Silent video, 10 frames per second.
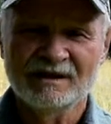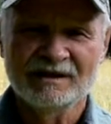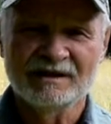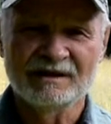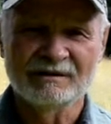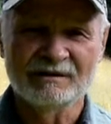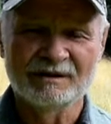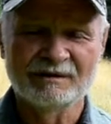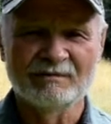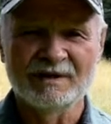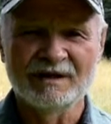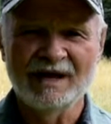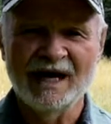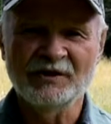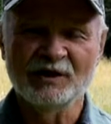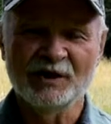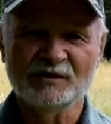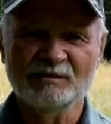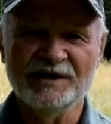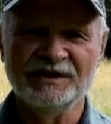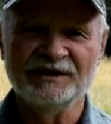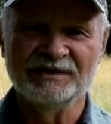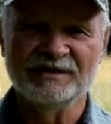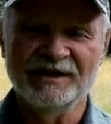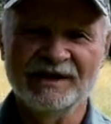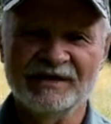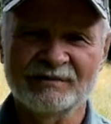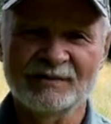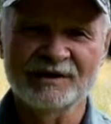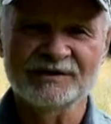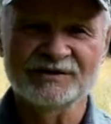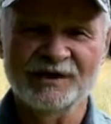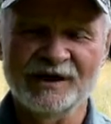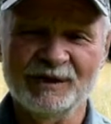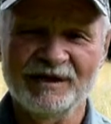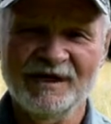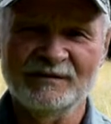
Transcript: and I thought I was bleeding to death, blood streaming down my